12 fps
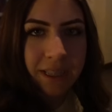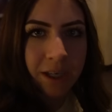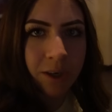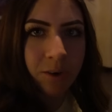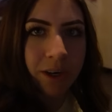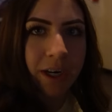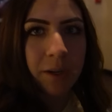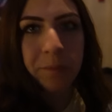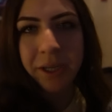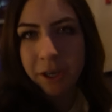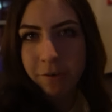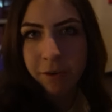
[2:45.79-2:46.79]
so we're gonna
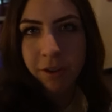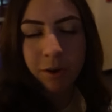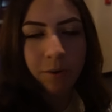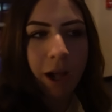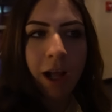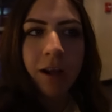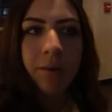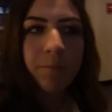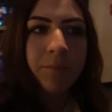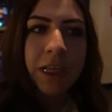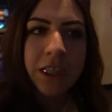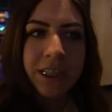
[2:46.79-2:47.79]
be here for a little while
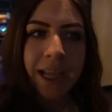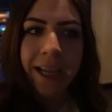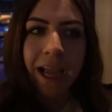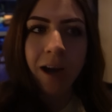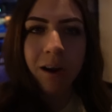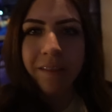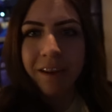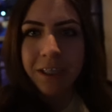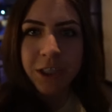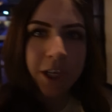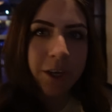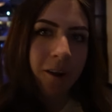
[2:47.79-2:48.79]
and just hang out, and then
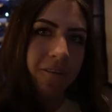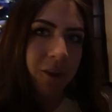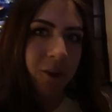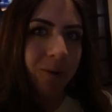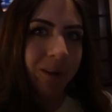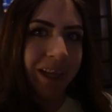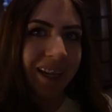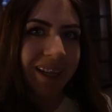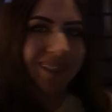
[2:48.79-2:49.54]
I'll show you our food when we get